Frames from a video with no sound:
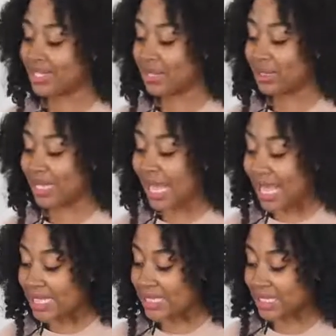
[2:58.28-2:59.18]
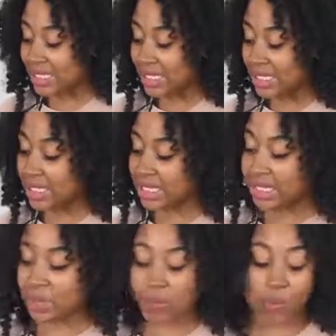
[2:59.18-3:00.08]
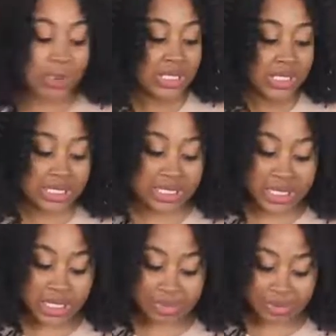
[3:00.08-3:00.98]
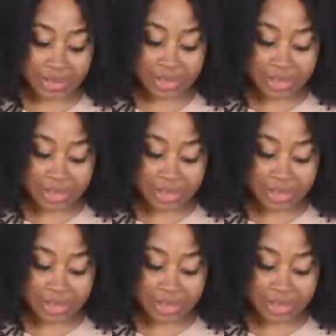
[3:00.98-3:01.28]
So lastly, we need celery.